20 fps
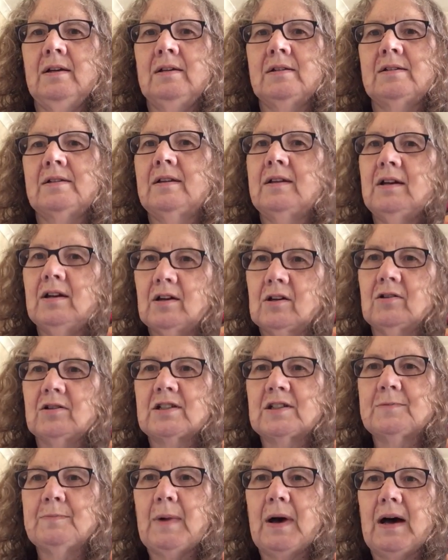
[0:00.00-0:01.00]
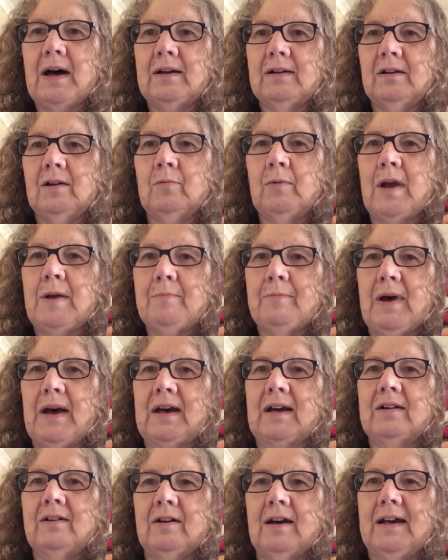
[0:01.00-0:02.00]
So then I got smart and I went
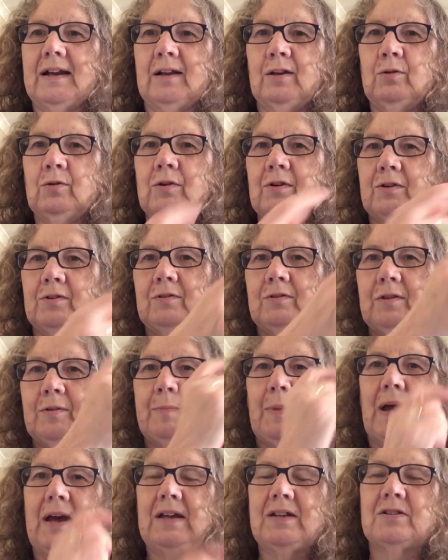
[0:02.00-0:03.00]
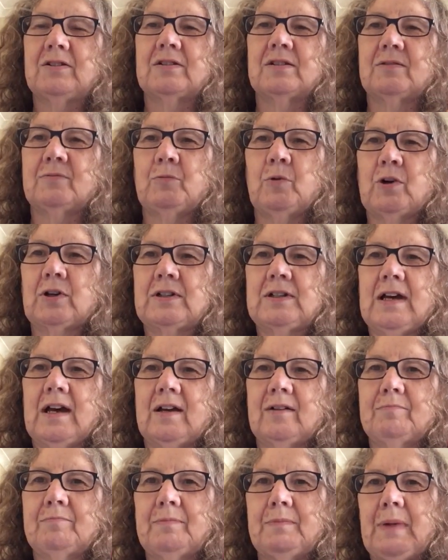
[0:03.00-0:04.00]
back and I had a look at all the pages and worked
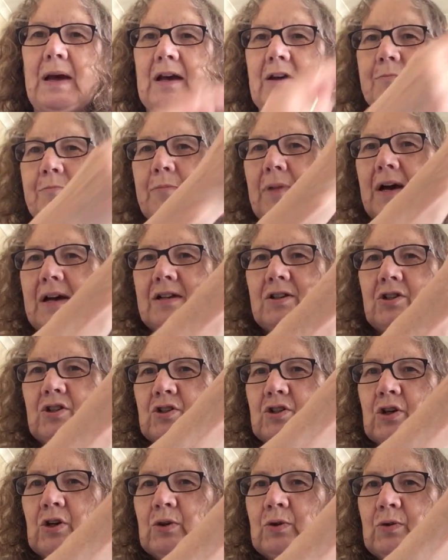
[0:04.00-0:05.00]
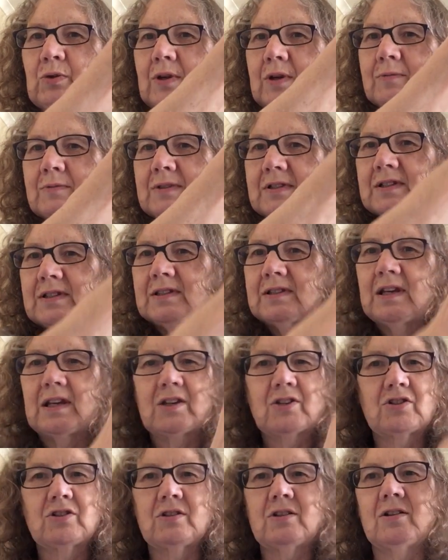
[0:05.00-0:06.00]
out back on page two there was a
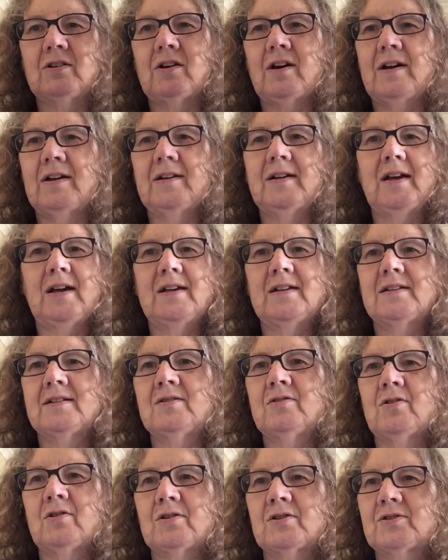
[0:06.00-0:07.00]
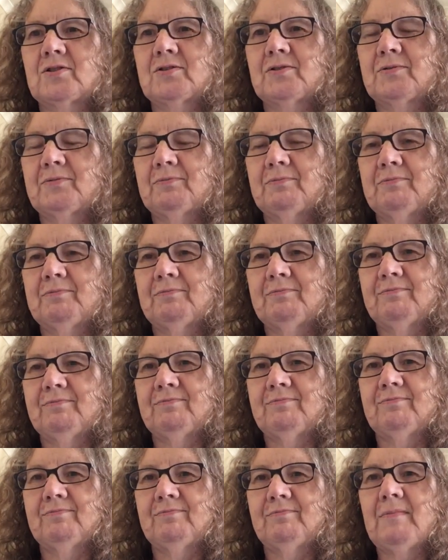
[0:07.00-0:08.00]
section that I had not
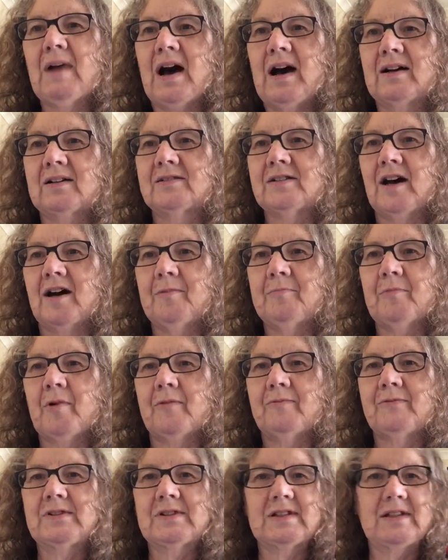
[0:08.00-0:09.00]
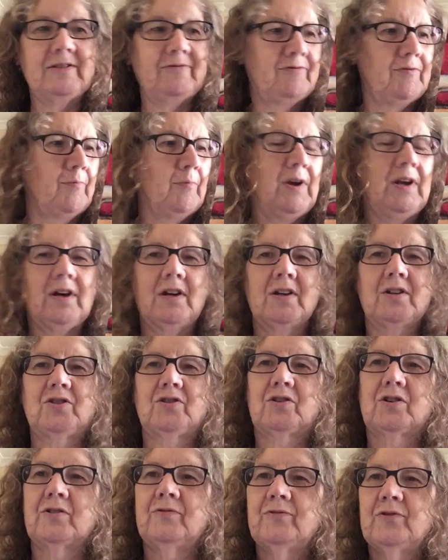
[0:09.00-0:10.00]
marked up, obviously from when I
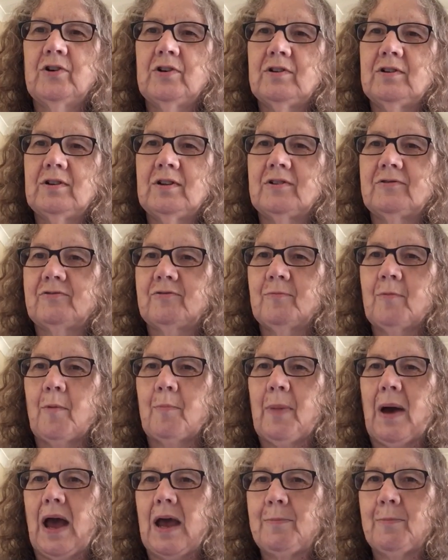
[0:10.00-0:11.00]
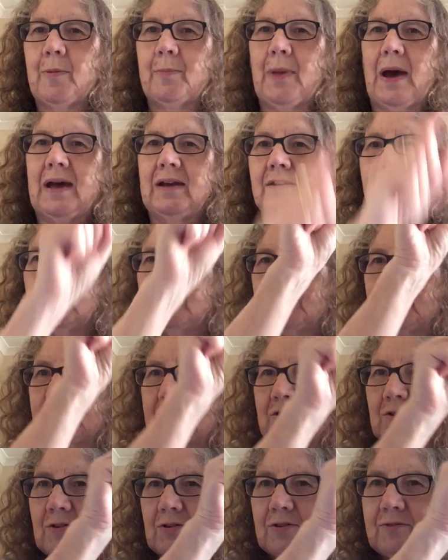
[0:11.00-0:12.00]
converted it from a paper pattern, I'd
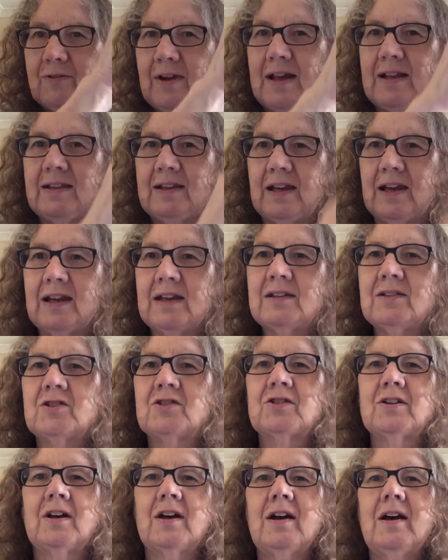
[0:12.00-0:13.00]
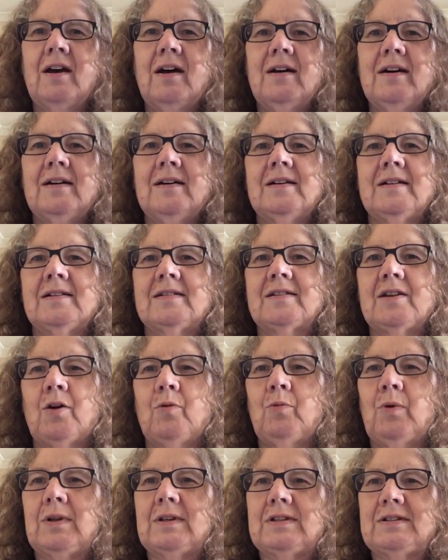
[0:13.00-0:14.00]
just gone around the edge. So
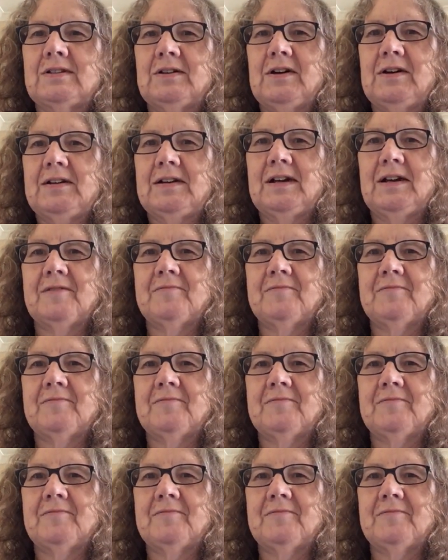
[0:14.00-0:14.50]
once I